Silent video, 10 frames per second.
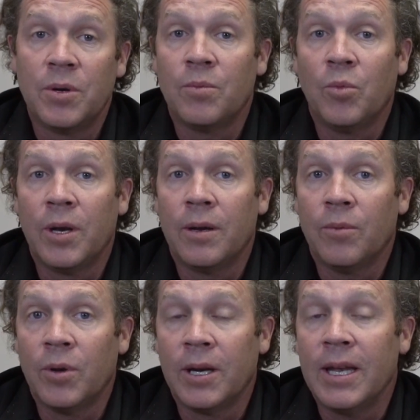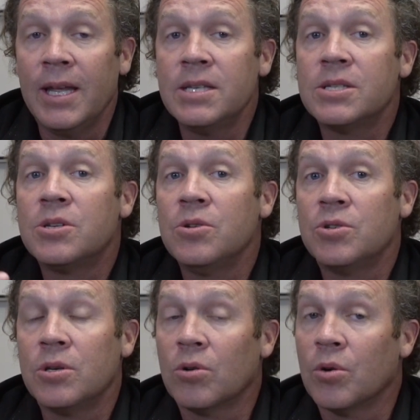When, when, when an
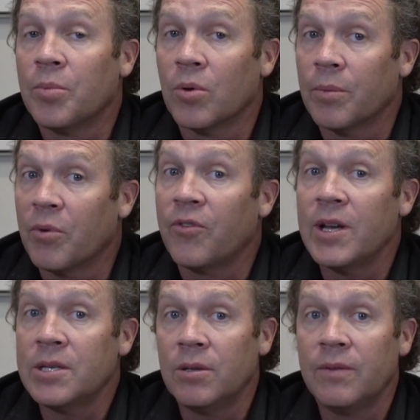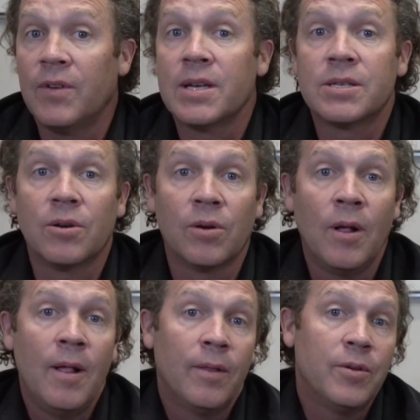institution group or a professional investor
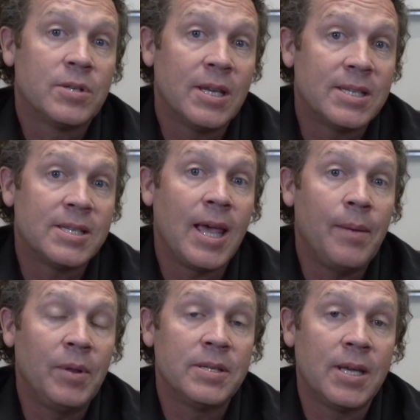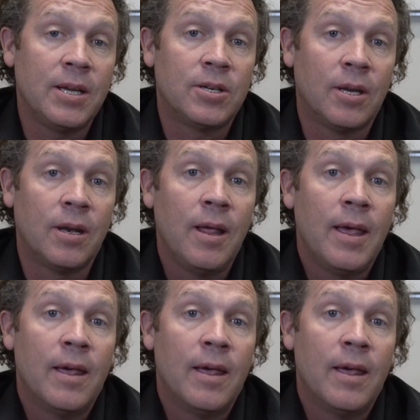looks at stabilization,